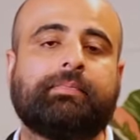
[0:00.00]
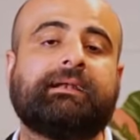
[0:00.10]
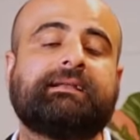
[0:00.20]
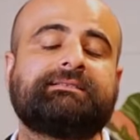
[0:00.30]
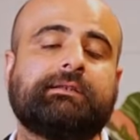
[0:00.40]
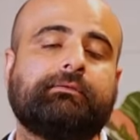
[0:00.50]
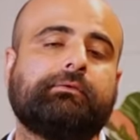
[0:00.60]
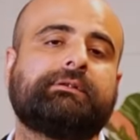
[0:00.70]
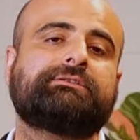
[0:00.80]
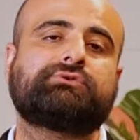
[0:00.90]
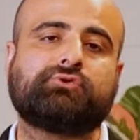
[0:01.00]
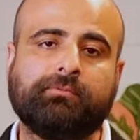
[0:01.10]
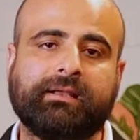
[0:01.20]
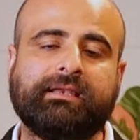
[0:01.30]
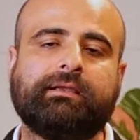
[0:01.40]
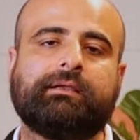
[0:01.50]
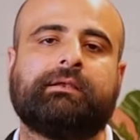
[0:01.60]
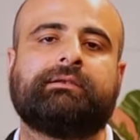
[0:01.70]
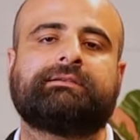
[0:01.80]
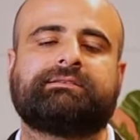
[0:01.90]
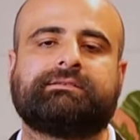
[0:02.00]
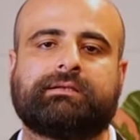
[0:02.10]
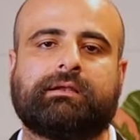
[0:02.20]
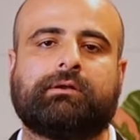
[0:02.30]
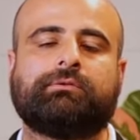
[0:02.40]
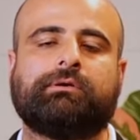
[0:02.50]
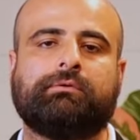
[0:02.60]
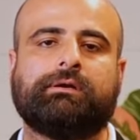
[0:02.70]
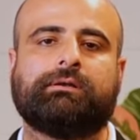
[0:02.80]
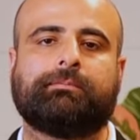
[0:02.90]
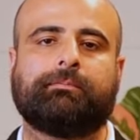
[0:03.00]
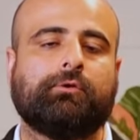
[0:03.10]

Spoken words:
that has influenced so many industries around the world.